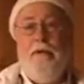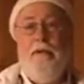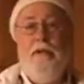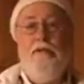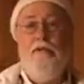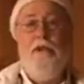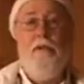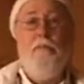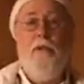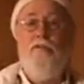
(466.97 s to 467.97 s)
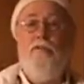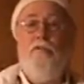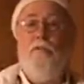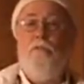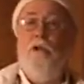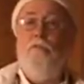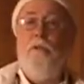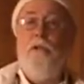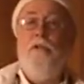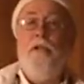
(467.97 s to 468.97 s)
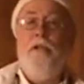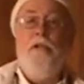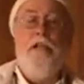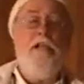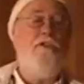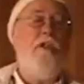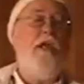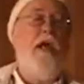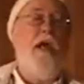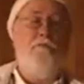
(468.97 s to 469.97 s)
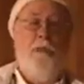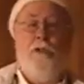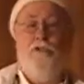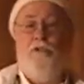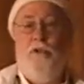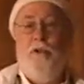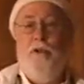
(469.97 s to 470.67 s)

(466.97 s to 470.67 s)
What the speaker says: He doesn't seek pleasure for himself because he can easily have pleasure